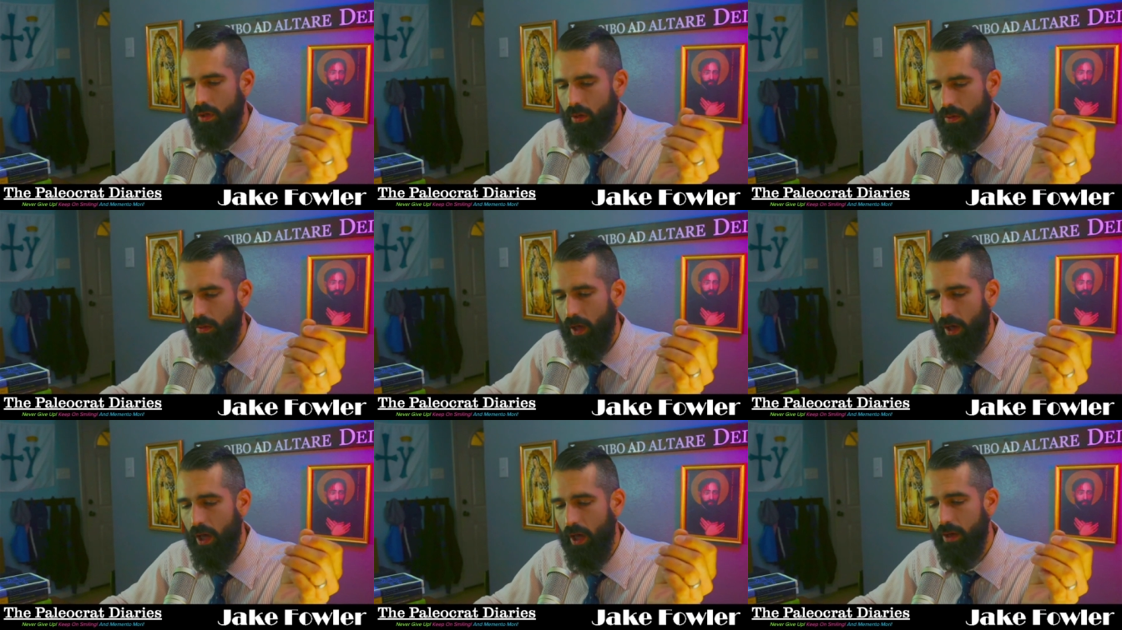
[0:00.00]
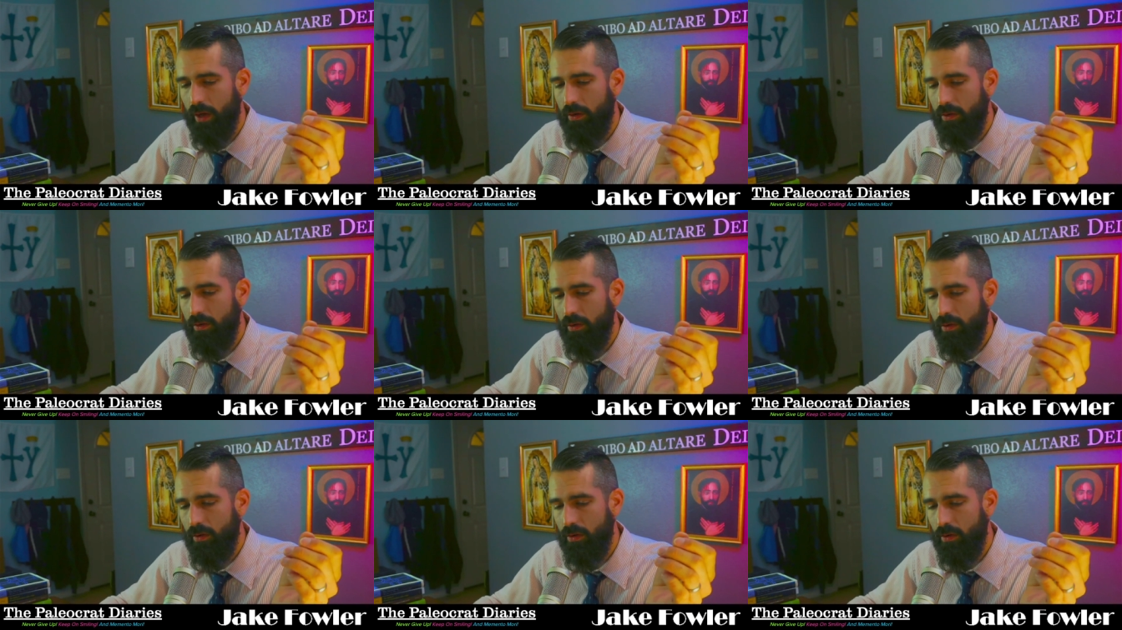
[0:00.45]
that
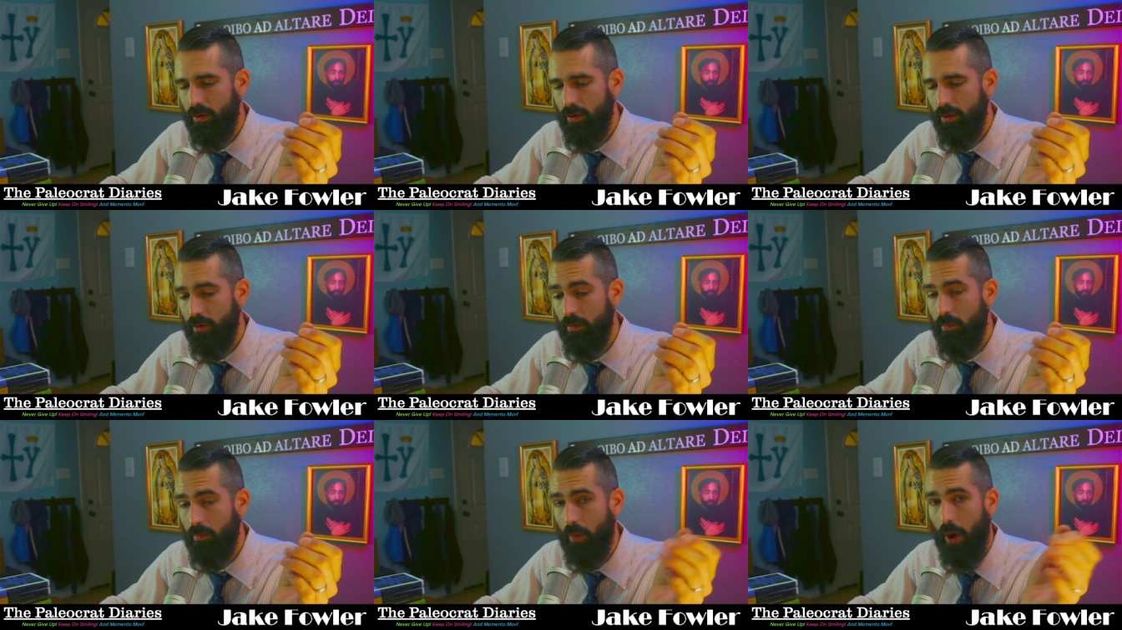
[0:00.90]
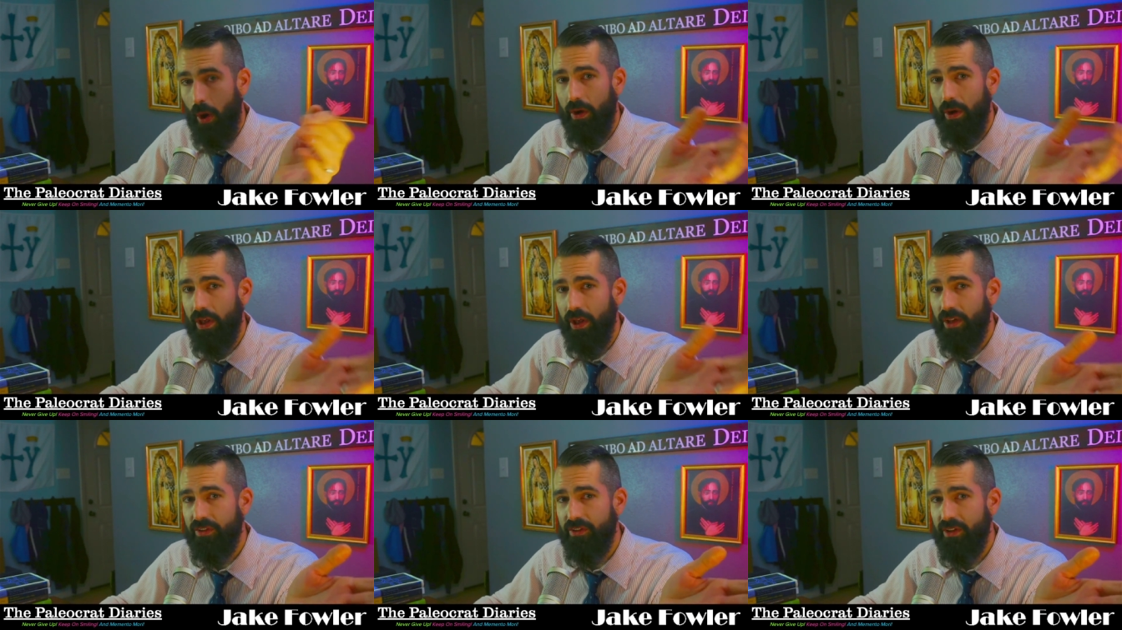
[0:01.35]

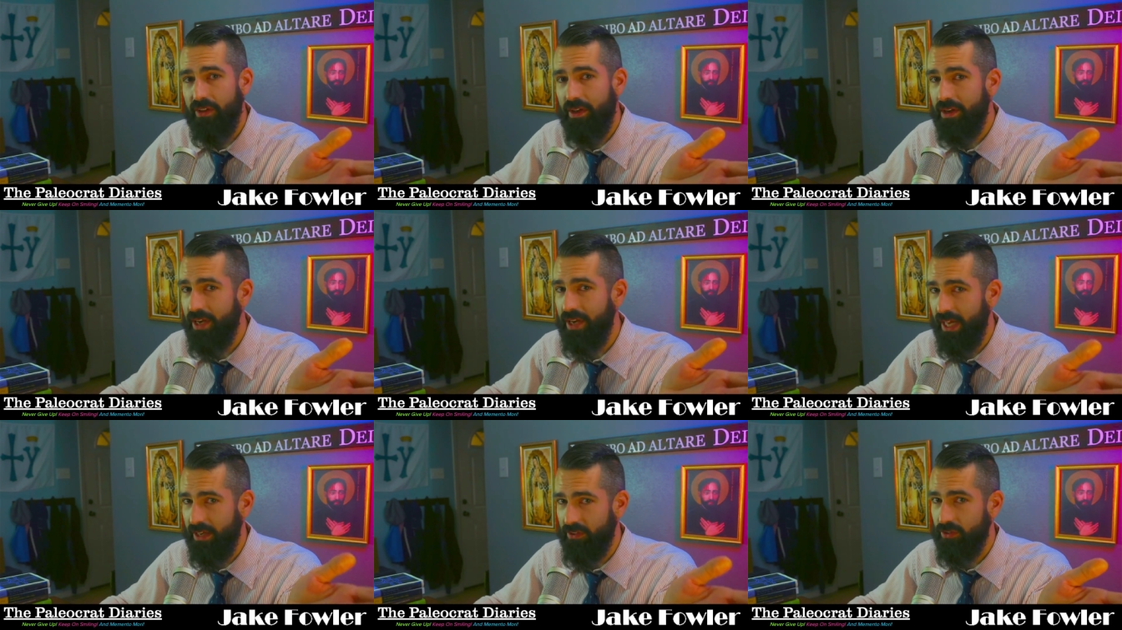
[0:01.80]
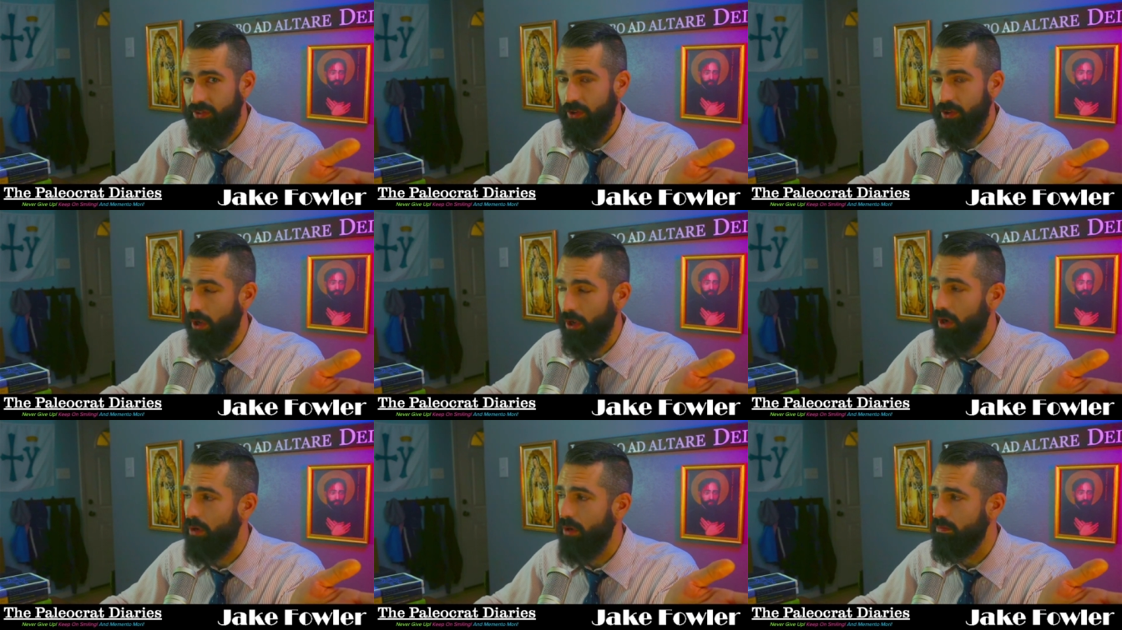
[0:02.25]
Bardas needs to
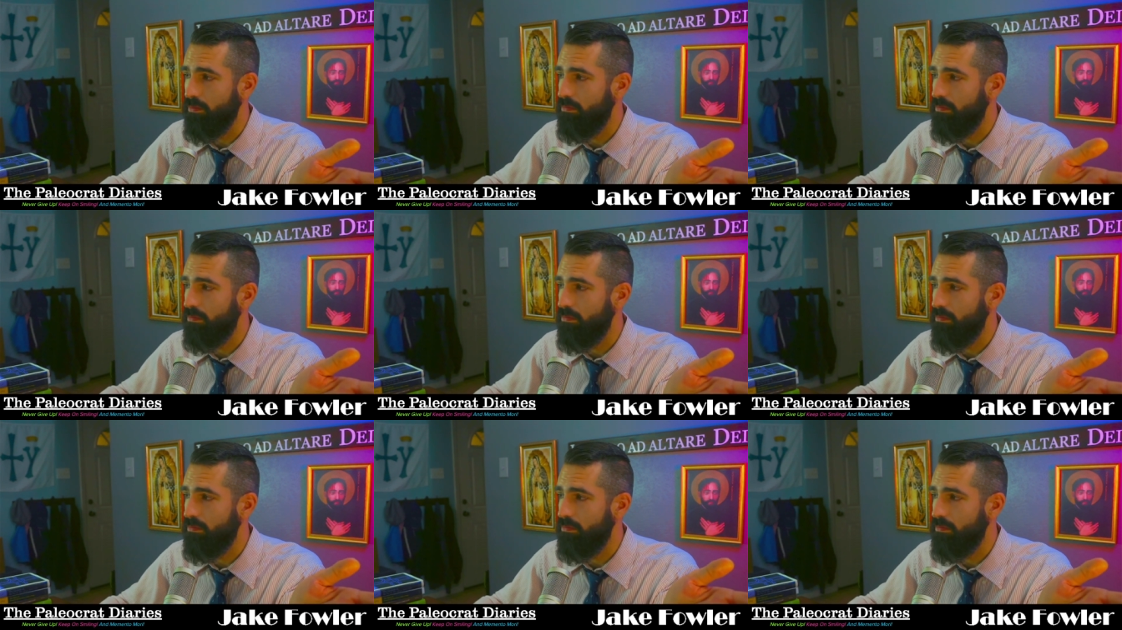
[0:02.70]
go.